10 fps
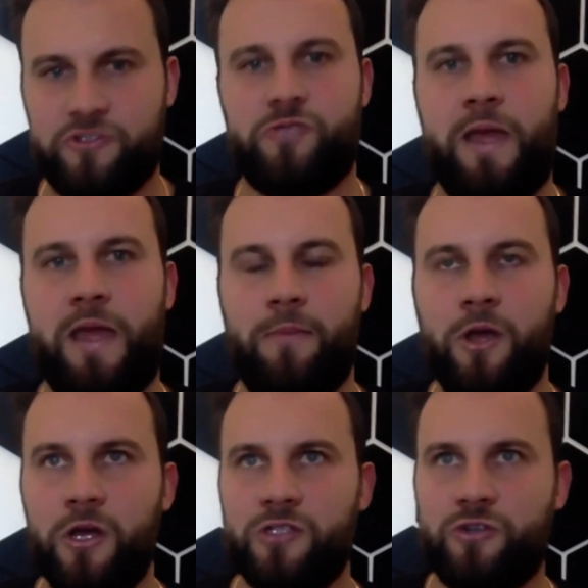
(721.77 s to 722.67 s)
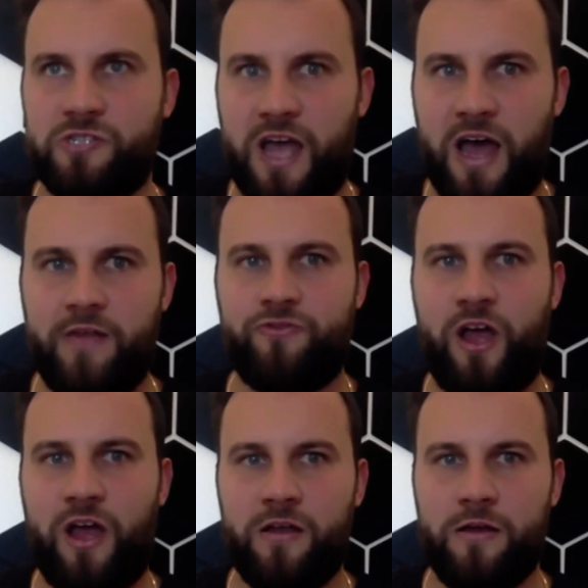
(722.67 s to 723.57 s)
for spam. So it's kind of
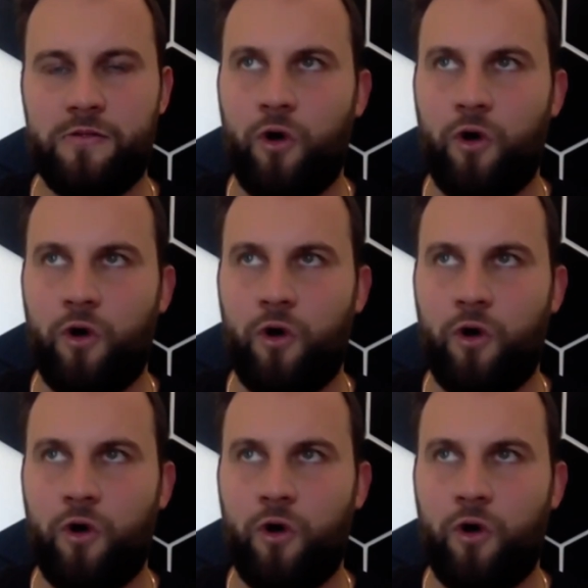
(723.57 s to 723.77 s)
the